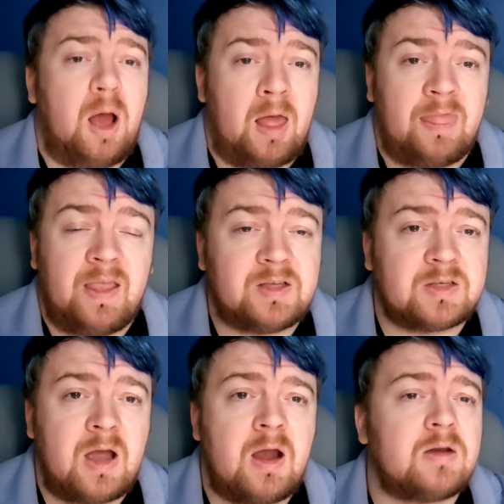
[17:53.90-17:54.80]
And this
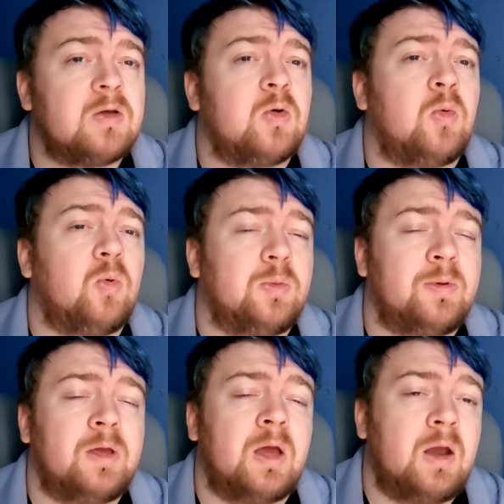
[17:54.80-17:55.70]
card would
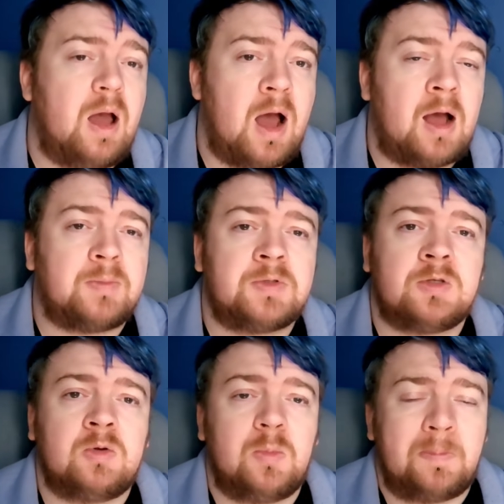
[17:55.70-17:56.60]
be an
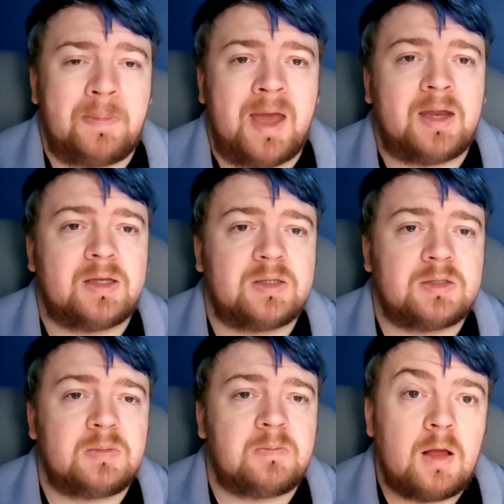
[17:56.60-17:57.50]
absolute
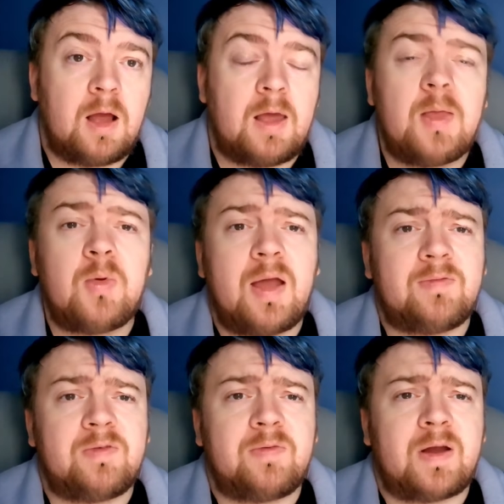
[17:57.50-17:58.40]
menace. And then we have
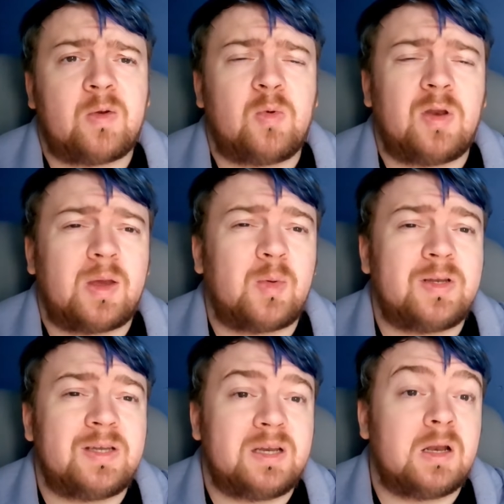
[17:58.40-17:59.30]
the final one like we
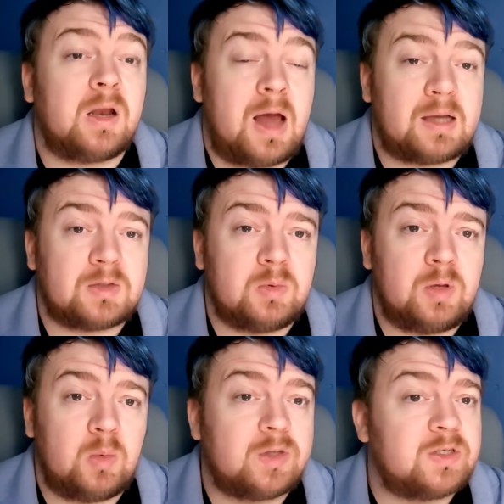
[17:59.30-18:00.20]
did last
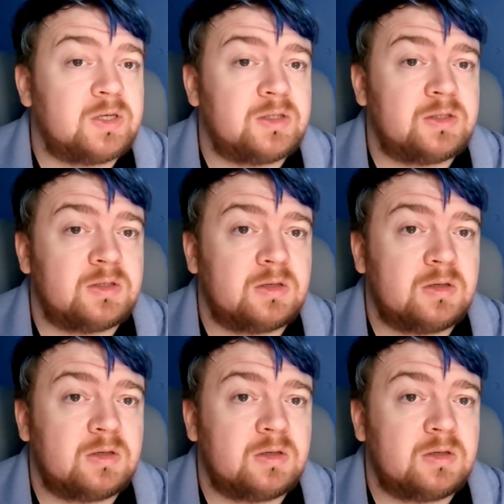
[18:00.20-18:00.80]
week, which is